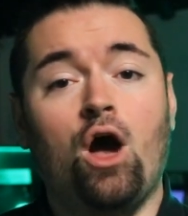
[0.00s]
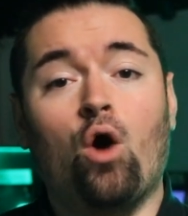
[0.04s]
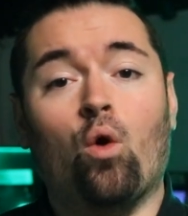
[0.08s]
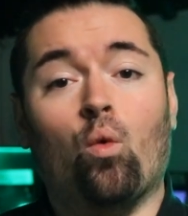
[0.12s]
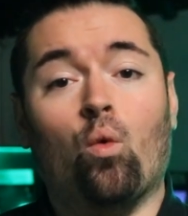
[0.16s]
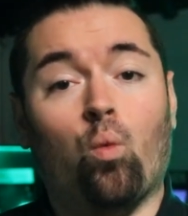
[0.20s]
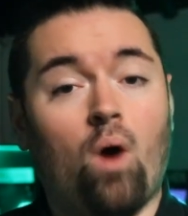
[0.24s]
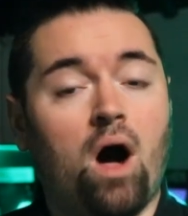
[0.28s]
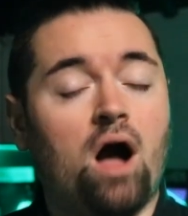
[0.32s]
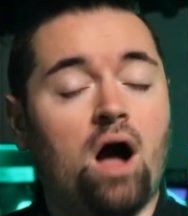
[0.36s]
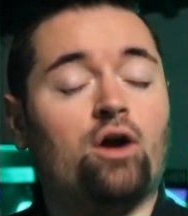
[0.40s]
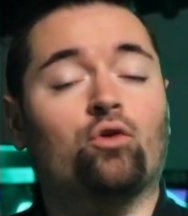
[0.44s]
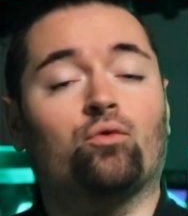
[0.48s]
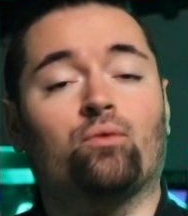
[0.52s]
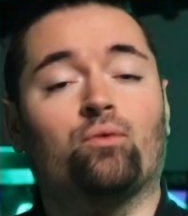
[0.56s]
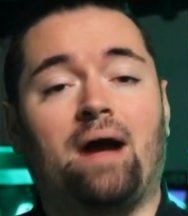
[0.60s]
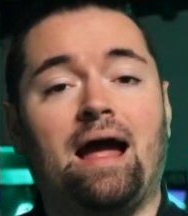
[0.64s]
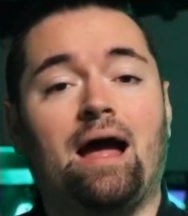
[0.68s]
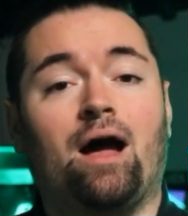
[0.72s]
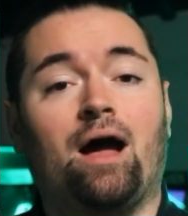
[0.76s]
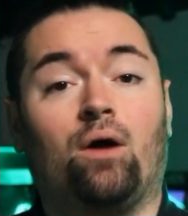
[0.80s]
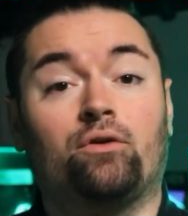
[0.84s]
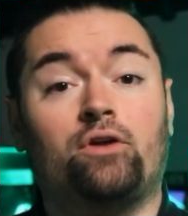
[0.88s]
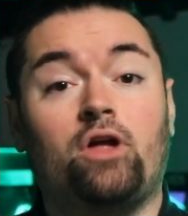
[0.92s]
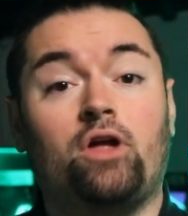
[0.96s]
walk
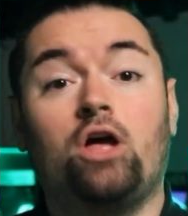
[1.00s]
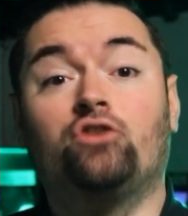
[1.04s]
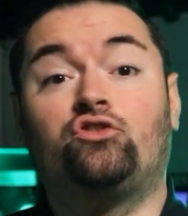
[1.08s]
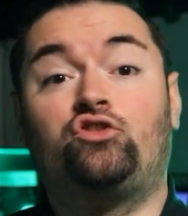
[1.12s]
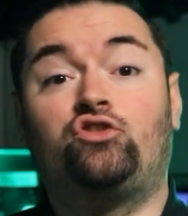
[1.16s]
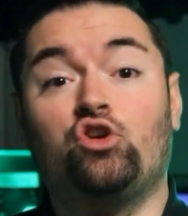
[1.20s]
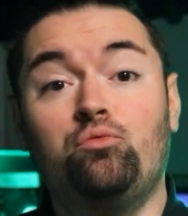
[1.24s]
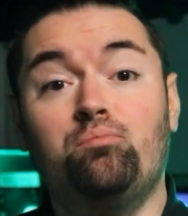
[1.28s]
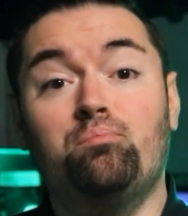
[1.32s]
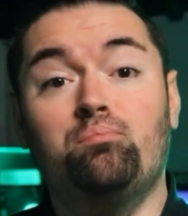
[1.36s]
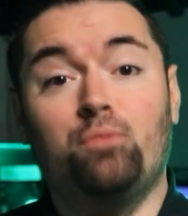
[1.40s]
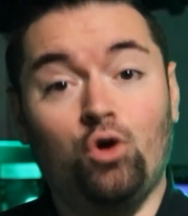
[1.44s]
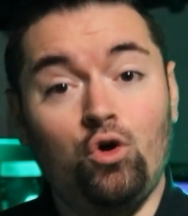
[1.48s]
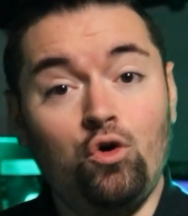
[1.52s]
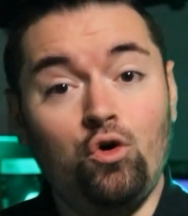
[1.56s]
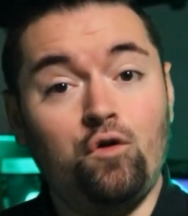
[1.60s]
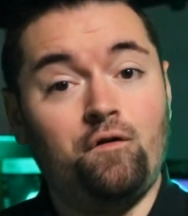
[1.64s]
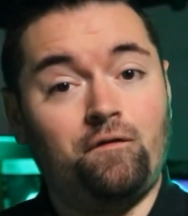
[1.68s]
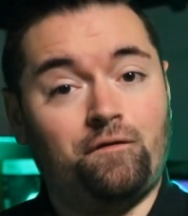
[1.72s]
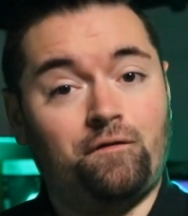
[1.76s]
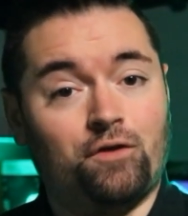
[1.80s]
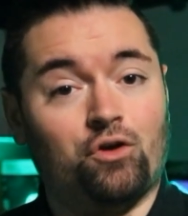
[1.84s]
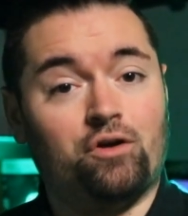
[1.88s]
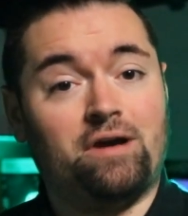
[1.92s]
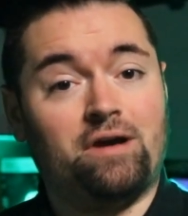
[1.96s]
around to
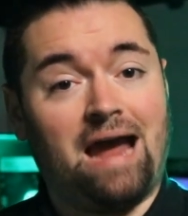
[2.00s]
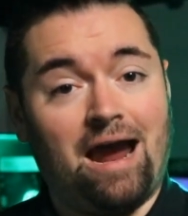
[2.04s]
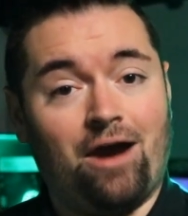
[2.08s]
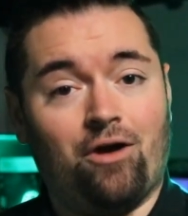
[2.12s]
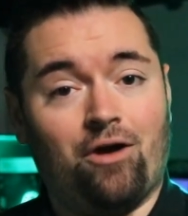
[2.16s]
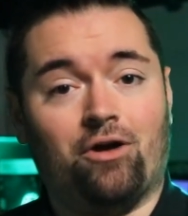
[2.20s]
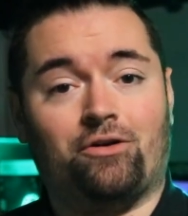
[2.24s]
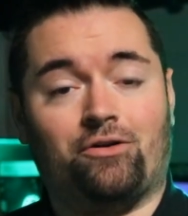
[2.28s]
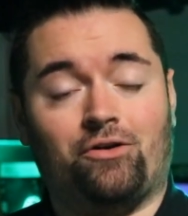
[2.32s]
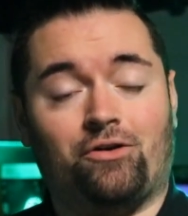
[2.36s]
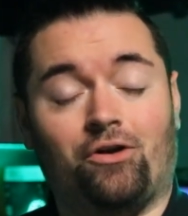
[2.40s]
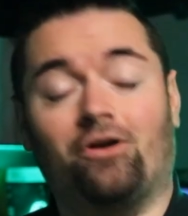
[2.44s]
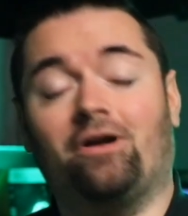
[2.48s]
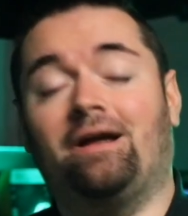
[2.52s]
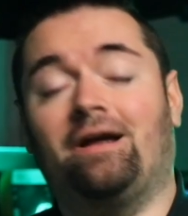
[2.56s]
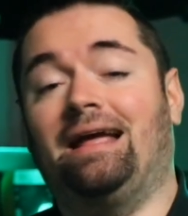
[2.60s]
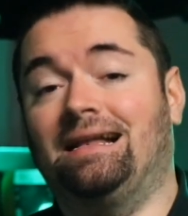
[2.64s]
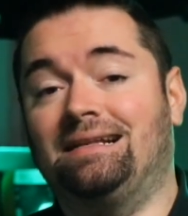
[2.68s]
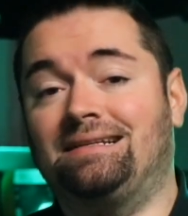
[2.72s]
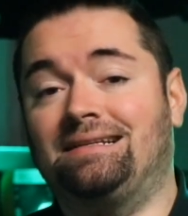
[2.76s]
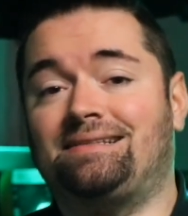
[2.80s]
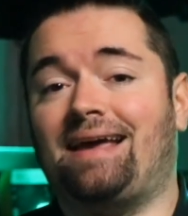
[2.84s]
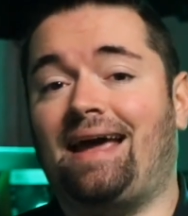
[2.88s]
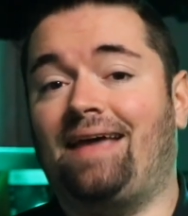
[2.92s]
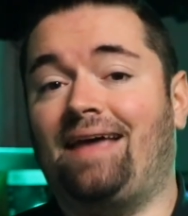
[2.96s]
move their character
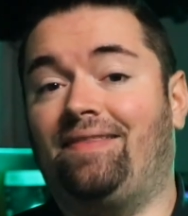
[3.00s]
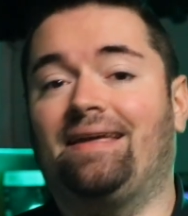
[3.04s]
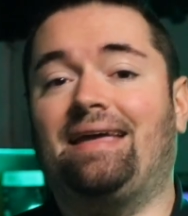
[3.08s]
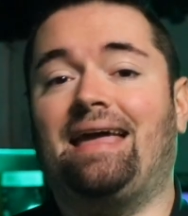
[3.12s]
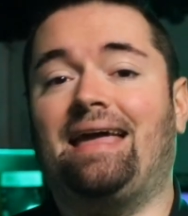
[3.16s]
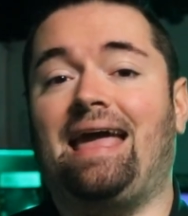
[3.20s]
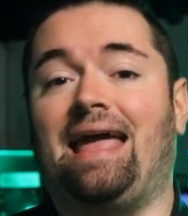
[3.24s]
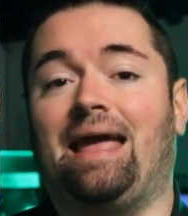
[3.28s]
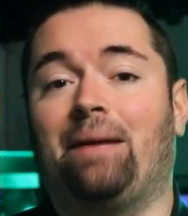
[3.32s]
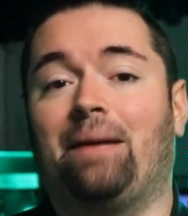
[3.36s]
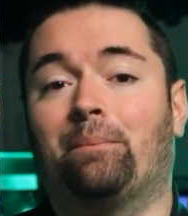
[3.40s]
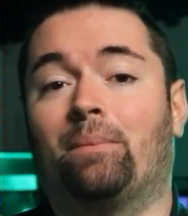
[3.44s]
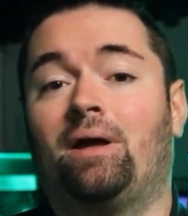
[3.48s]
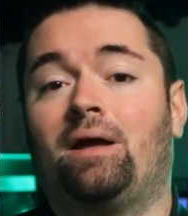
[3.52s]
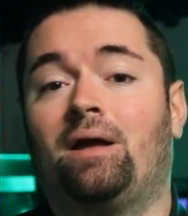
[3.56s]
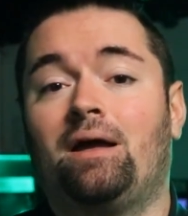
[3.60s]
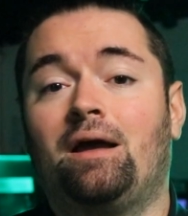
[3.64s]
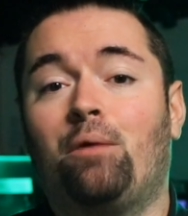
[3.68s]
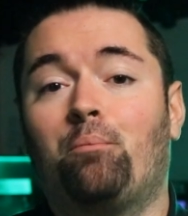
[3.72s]
inside the game.